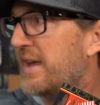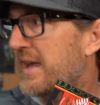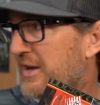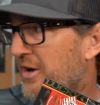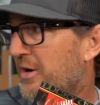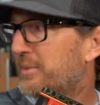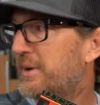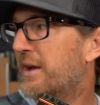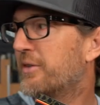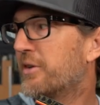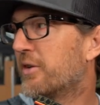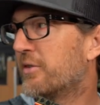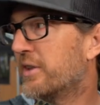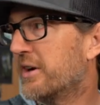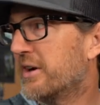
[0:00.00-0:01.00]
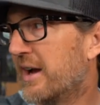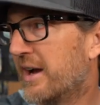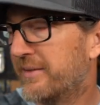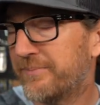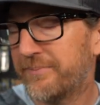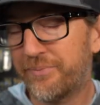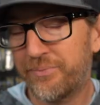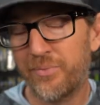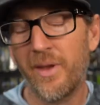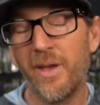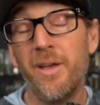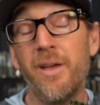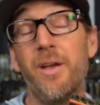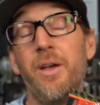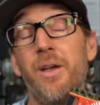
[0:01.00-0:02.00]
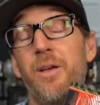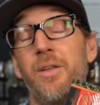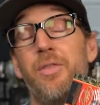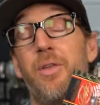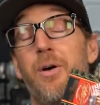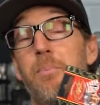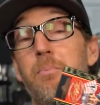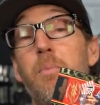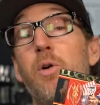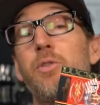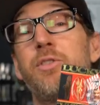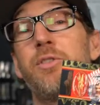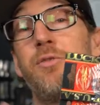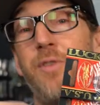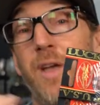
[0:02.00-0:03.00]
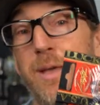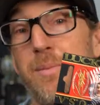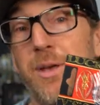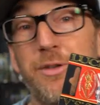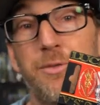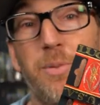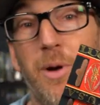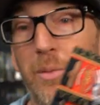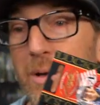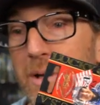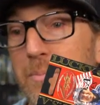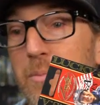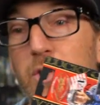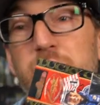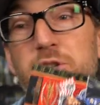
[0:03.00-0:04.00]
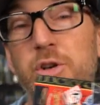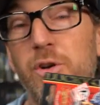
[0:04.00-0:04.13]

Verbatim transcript: hey, calm down there over there, guy the most famous, probably most